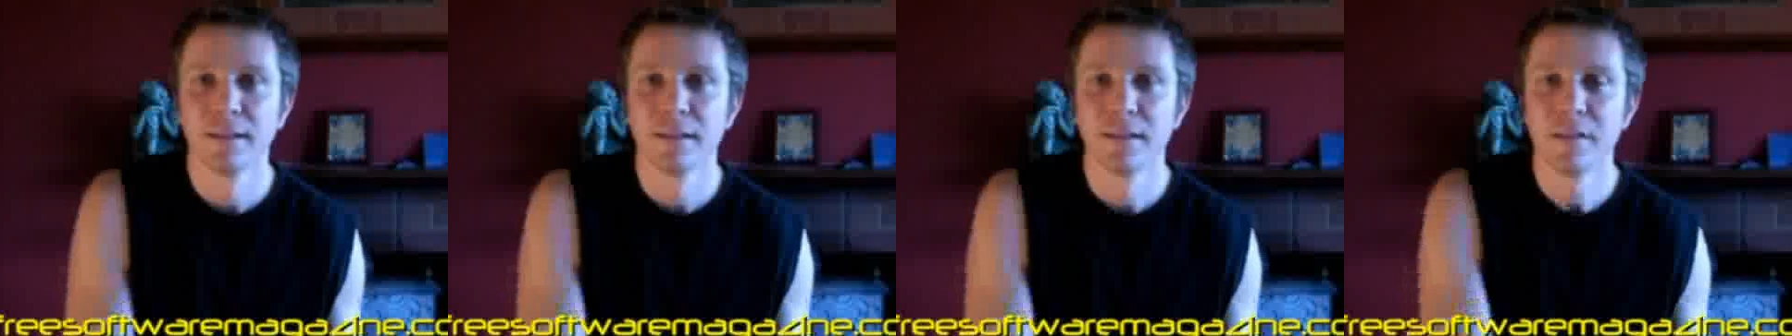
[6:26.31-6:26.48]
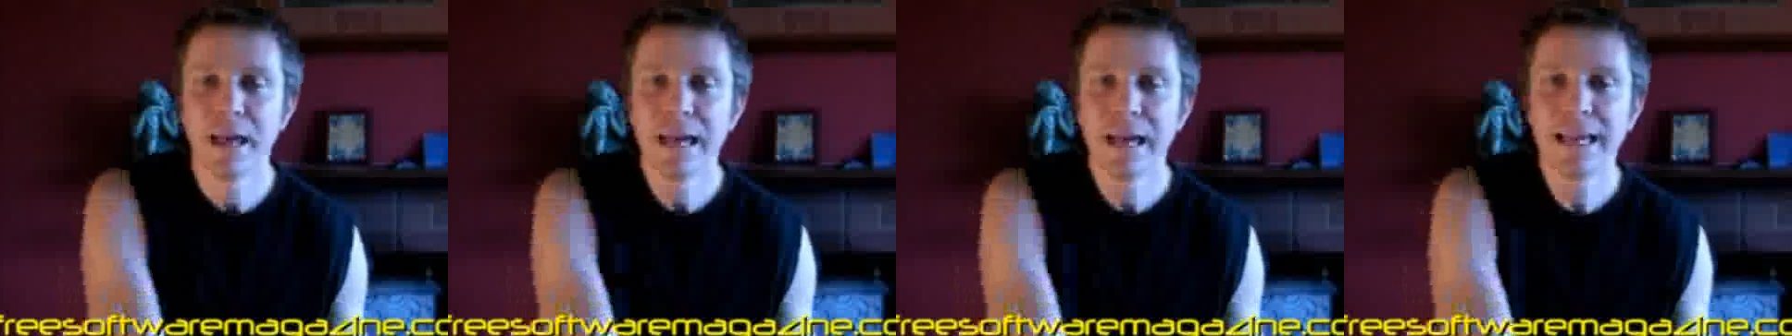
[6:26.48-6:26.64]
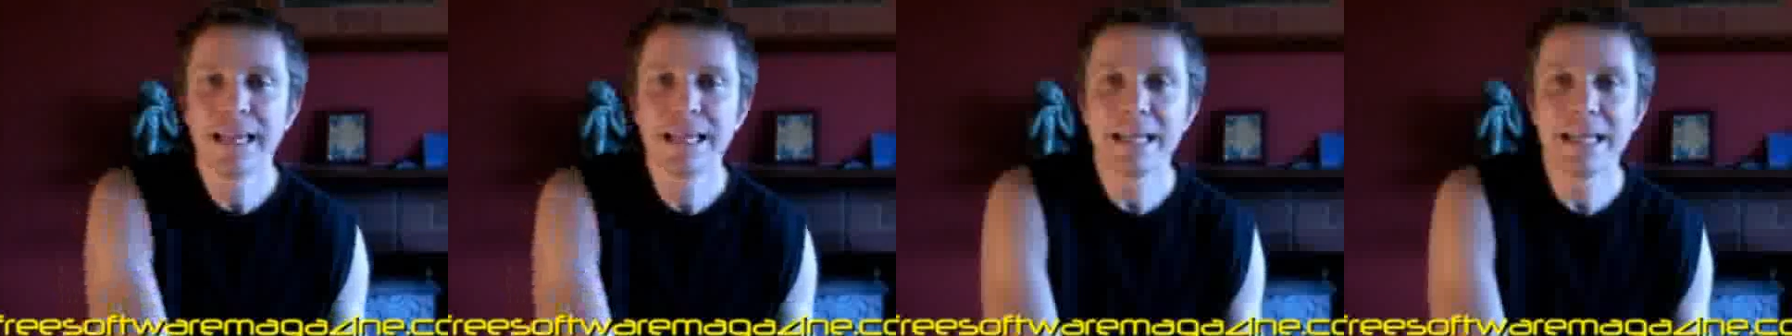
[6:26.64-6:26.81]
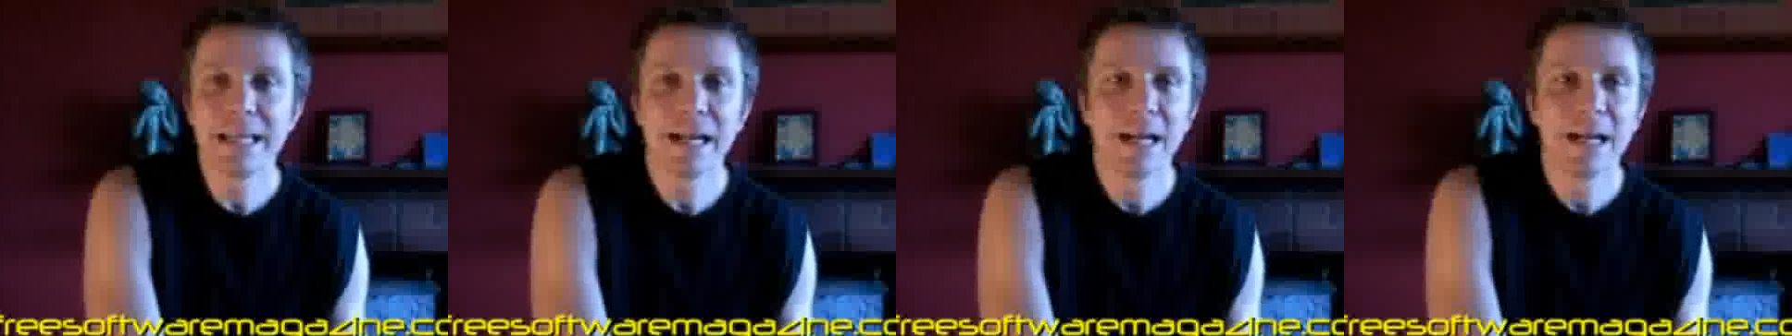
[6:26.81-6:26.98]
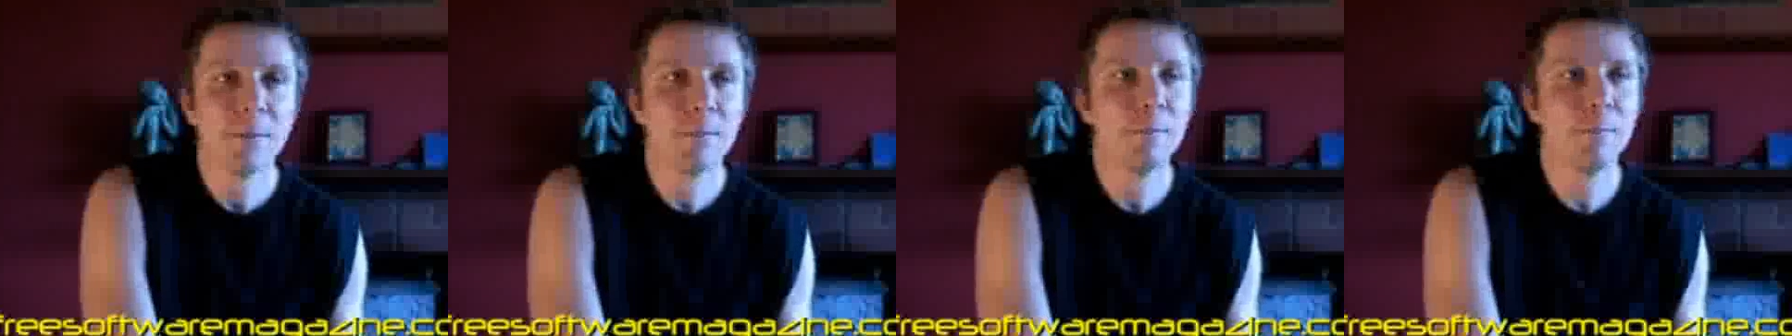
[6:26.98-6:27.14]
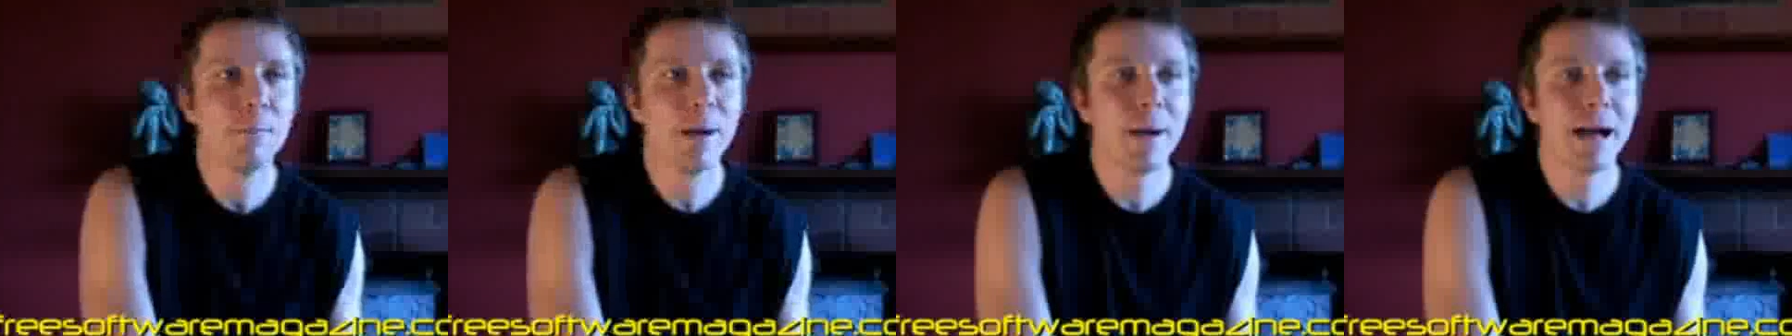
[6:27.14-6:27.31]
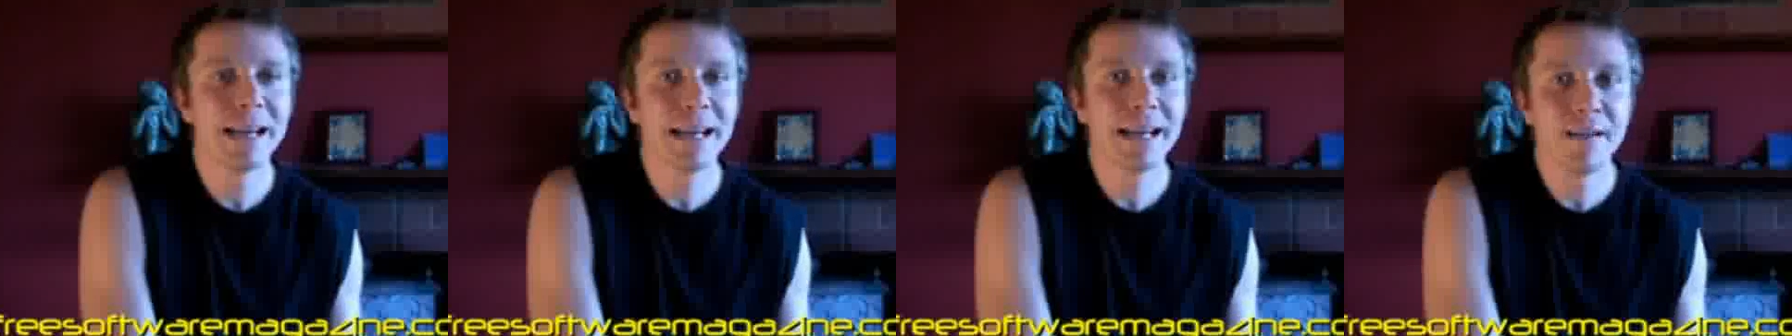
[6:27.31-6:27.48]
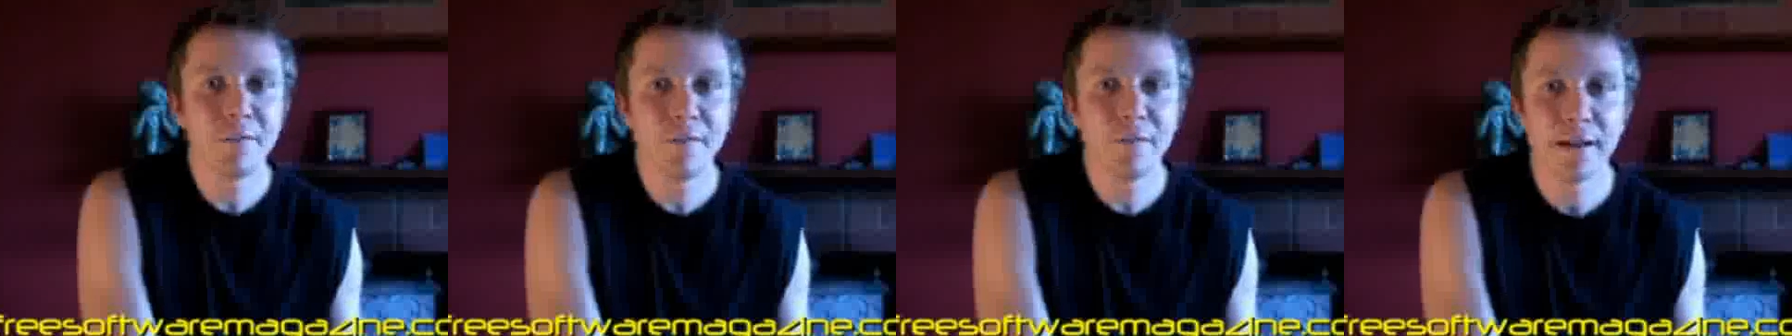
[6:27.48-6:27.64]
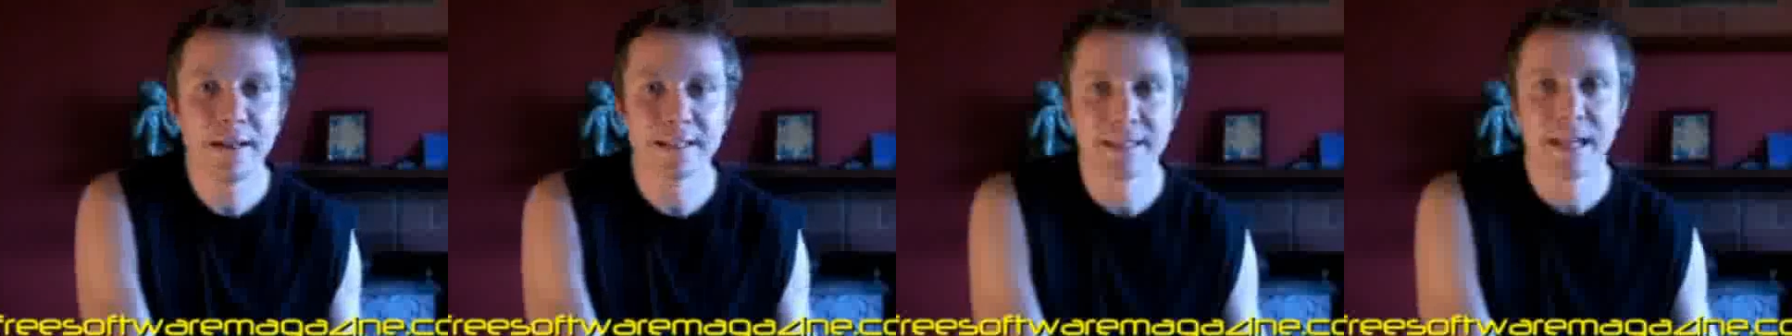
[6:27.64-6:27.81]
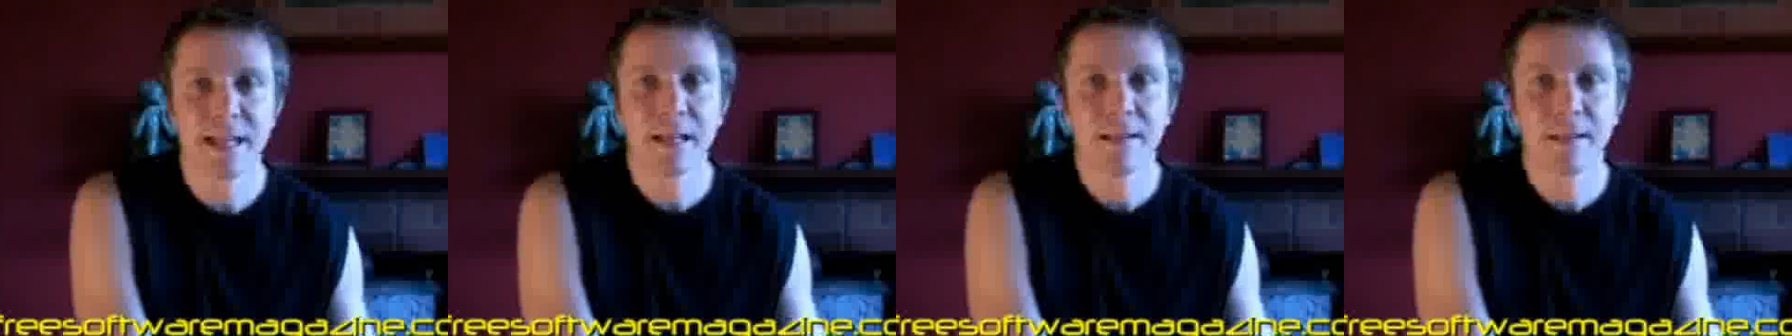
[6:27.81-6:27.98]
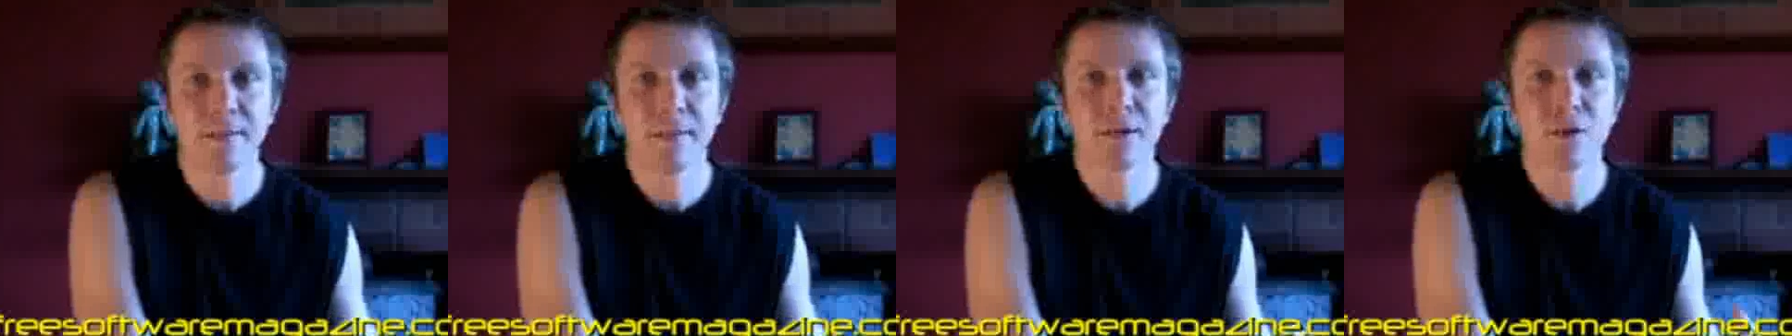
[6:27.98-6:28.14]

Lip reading: They benefit